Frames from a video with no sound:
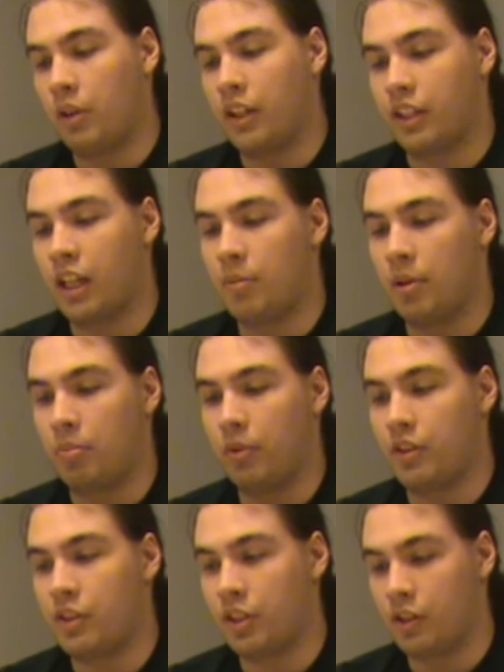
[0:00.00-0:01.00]
we had to come up
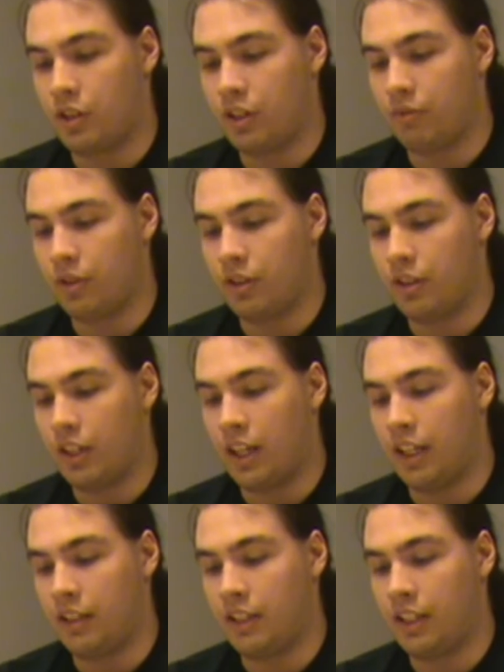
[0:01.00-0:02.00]
with a series of different
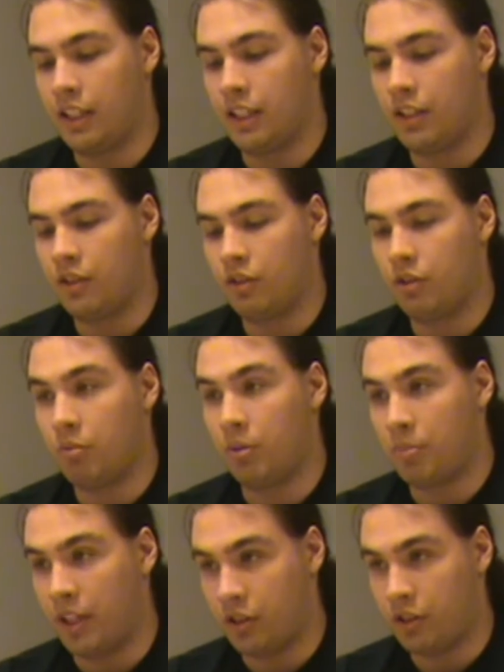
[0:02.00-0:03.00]
ideas.
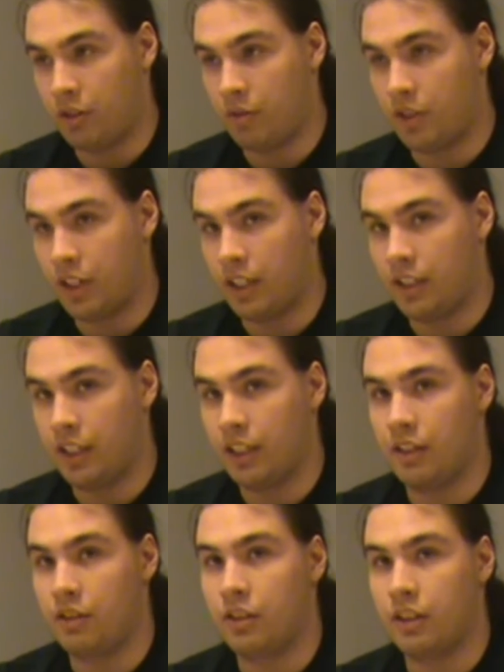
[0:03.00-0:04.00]
We'd pitch those
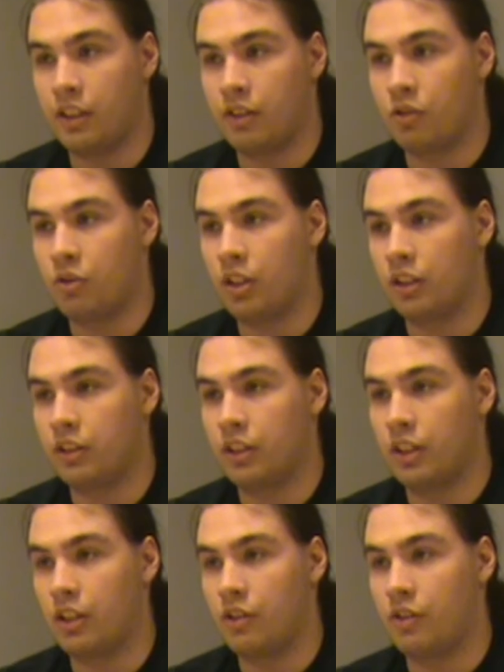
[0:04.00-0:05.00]
ideas to the
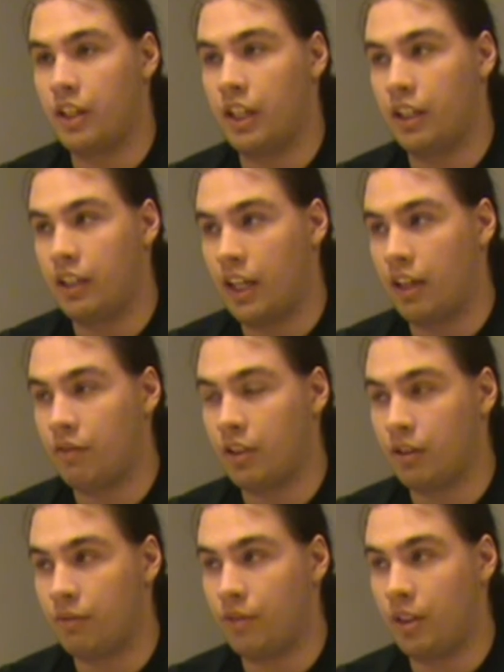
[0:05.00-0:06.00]
instructors. They'd have
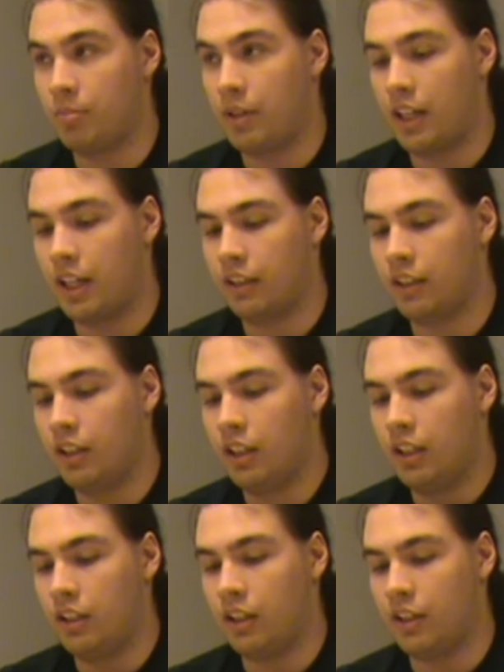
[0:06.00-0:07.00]
their feedback.
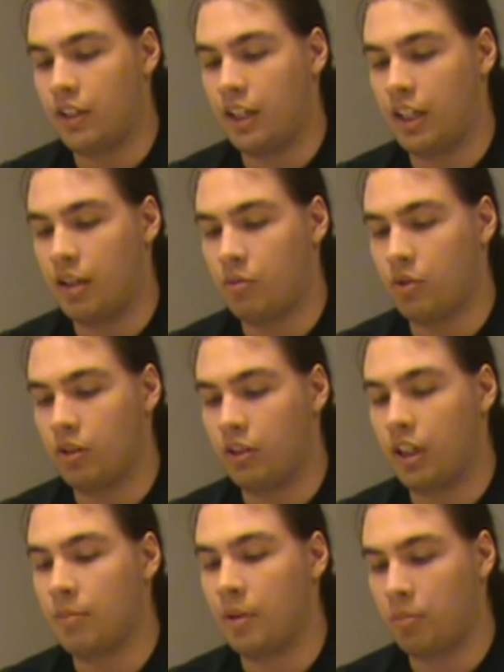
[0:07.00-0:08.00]
A lot of times we'd
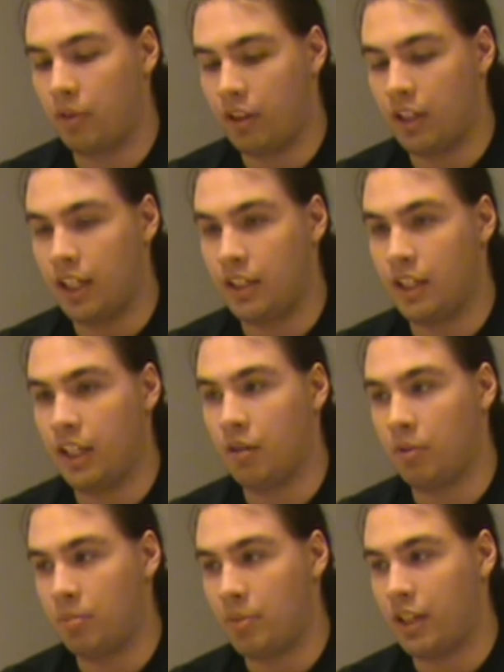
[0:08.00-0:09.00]
come up with an idea,
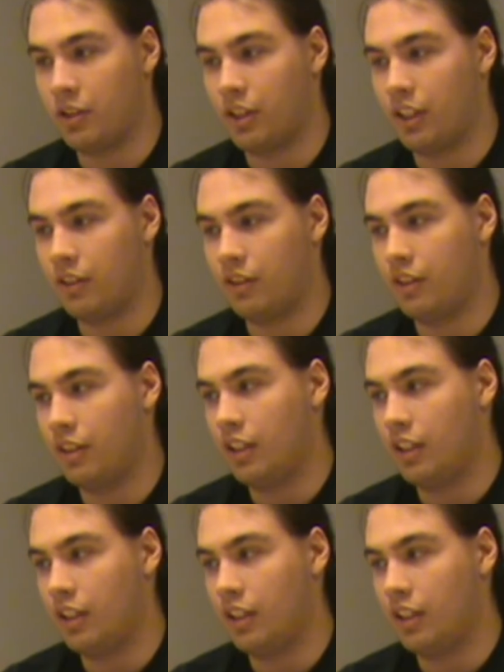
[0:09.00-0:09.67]
we'd pitch it.